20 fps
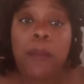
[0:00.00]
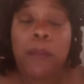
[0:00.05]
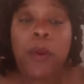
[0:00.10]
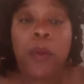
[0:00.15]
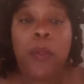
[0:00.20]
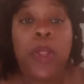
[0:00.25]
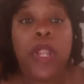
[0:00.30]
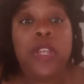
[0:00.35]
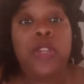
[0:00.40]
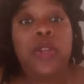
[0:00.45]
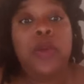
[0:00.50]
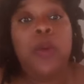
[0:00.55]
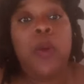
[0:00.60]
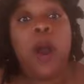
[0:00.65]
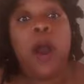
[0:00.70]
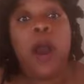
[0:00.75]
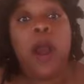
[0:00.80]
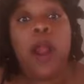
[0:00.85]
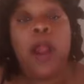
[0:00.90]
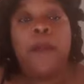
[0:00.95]
But when you
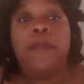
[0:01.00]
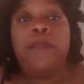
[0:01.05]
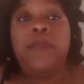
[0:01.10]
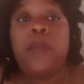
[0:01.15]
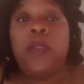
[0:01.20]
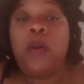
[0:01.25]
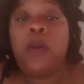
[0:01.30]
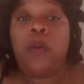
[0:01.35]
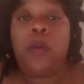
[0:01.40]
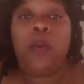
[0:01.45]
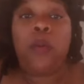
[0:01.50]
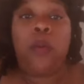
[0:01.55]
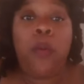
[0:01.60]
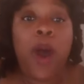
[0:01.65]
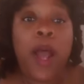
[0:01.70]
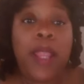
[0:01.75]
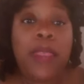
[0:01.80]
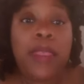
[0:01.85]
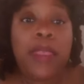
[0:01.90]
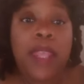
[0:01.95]
are
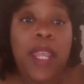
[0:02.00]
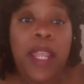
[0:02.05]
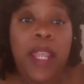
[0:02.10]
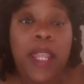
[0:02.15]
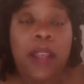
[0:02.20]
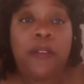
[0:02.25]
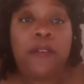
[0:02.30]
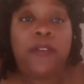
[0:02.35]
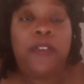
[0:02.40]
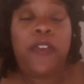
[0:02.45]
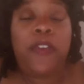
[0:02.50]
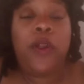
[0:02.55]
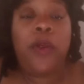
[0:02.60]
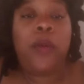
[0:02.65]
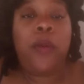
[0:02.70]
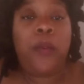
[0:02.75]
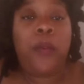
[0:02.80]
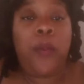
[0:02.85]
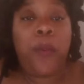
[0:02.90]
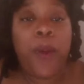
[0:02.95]
one thing
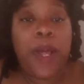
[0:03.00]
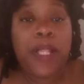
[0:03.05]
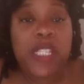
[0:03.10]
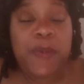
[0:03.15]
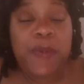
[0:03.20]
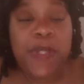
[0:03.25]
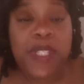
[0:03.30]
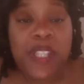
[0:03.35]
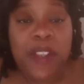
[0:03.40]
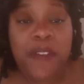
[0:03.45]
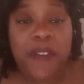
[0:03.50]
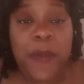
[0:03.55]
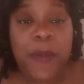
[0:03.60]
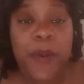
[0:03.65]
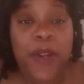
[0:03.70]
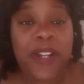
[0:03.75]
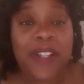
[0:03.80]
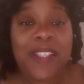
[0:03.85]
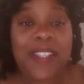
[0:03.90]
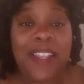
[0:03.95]
for one
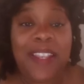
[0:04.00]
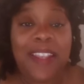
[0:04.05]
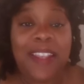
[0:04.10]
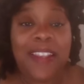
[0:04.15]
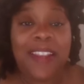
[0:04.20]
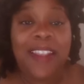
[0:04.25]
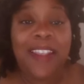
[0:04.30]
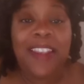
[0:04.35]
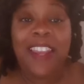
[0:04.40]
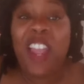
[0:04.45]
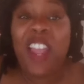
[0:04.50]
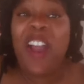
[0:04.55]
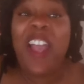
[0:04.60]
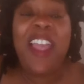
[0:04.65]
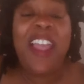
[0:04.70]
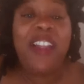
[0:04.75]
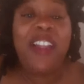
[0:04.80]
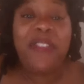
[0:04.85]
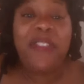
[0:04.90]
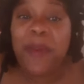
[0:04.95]
specific person,
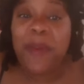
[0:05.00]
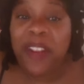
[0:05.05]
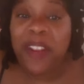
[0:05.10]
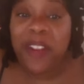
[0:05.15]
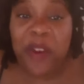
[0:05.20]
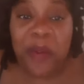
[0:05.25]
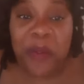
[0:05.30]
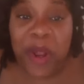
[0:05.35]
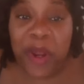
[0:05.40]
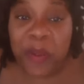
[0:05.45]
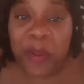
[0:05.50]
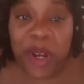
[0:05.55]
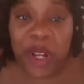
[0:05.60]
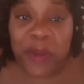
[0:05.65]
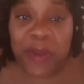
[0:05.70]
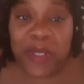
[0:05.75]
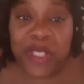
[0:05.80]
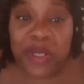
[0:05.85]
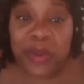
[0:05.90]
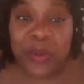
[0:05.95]
not everybody gonna want to
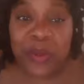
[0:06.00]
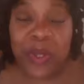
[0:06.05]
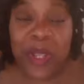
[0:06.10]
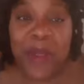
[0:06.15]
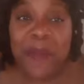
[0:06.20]
work with you,